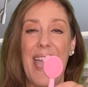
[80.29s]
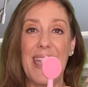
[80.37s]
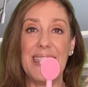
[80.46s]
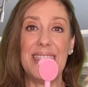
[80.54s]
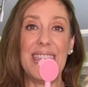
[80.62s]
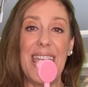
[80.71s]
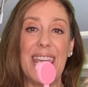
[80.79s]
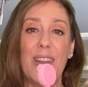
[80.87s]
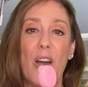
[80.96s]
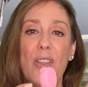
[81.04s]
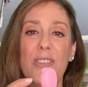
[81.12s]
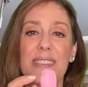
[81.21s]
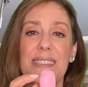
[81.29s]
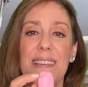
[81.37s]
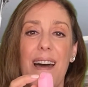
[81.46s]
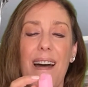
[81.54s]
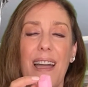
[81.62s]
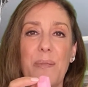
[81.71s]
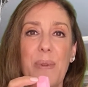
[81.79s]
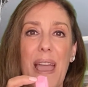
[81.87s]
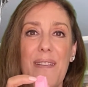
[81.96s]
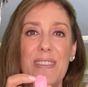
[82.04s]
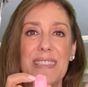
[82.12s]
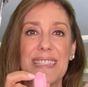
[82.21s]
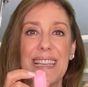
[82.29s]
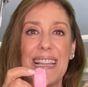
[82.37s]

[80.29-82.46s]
And then on the side, we have this